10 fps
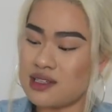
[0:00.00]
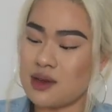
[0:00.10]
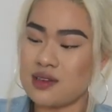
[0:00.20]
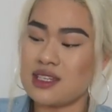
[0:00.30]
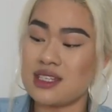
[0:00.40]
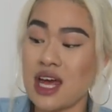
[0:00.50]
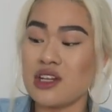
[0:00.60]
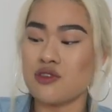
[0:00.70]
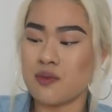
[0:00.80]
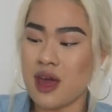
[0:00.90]
So it's the
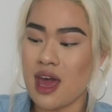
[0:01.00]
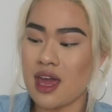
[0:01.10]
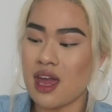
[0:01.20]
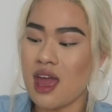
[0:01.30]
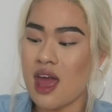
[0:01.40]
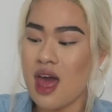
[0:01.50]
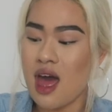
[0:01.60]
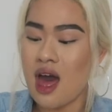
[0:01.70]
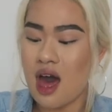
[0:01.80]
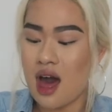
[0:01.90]
Saint-Tropez
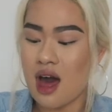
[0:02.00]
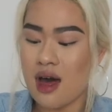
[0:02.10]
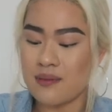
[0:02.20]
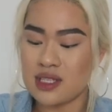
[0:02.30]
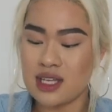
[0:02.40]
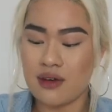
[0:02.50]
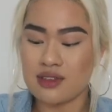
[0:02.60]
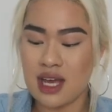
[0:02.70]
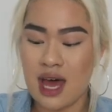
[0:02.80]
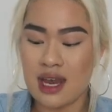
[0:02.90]
um,
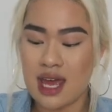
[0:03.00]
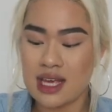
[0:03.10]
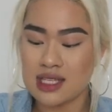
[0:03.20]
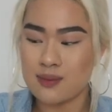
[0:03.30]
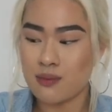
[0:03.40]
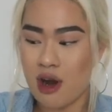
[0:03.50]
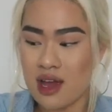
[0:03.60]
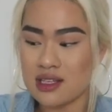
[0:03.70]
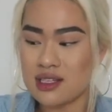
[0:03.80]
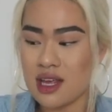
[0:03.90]
self-tan express.